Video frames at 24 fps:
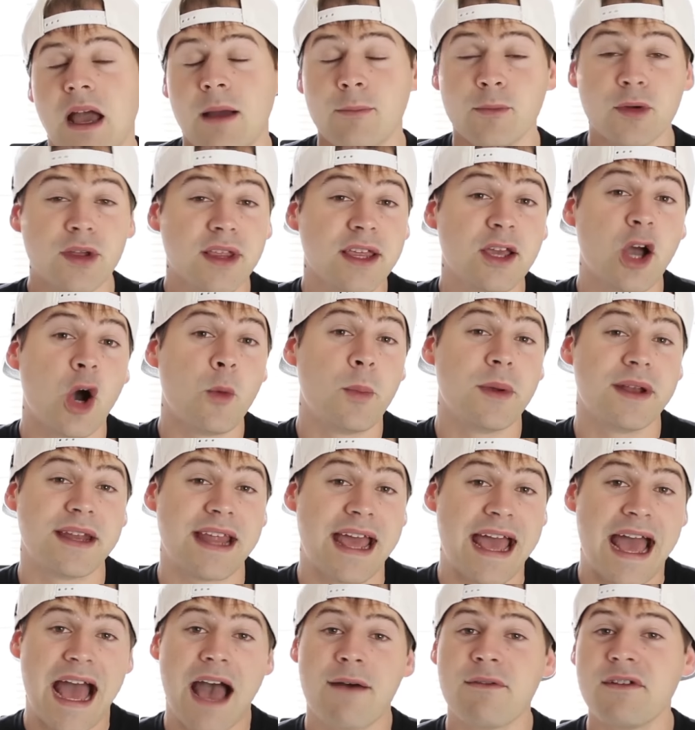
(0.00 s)
I'm really hoping to
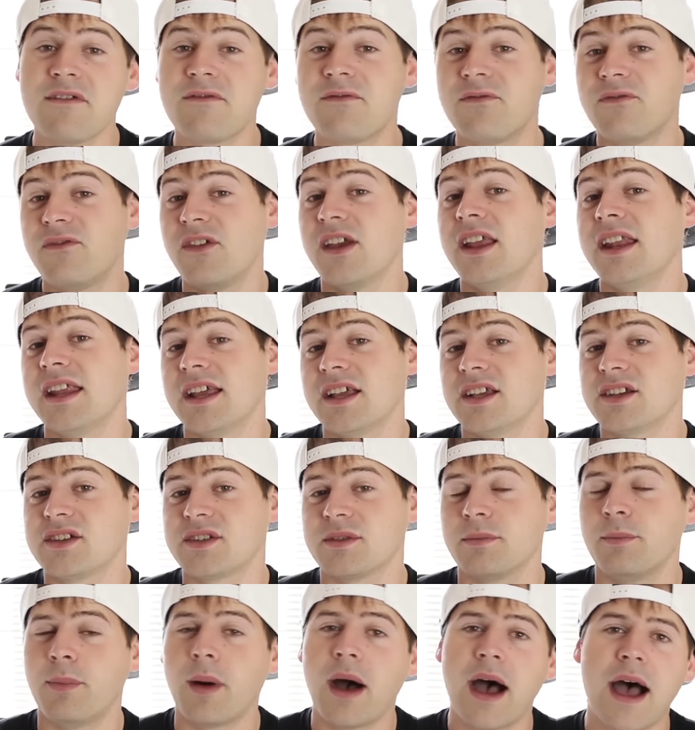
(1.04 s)
have it
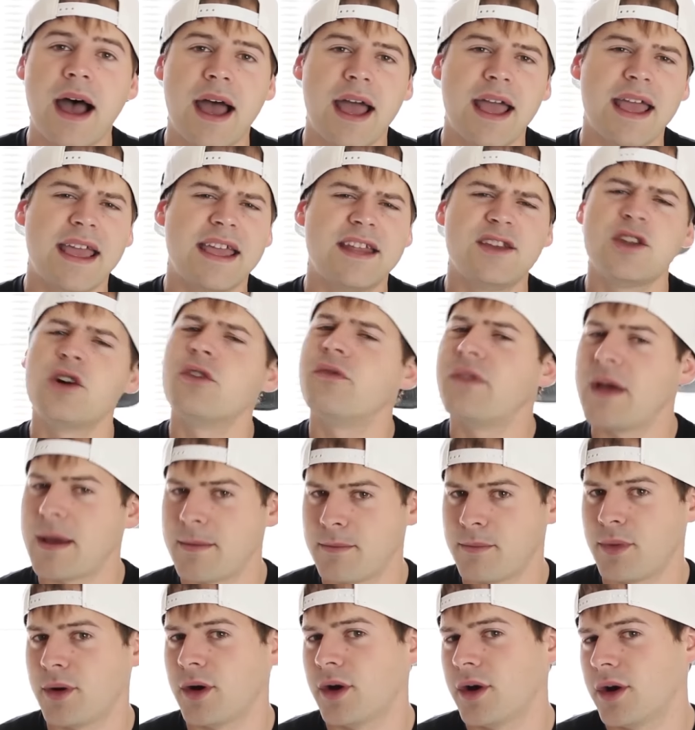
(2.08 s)
finished by
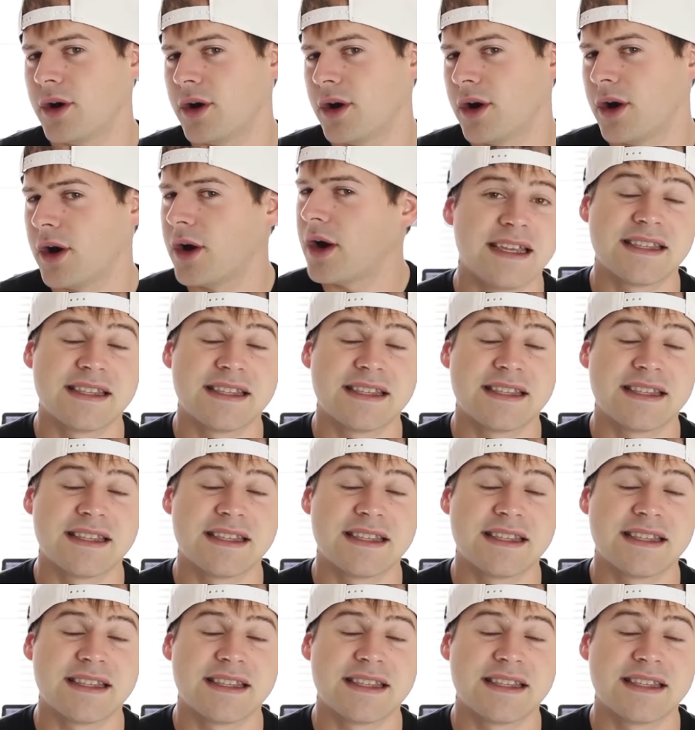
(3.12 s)
November.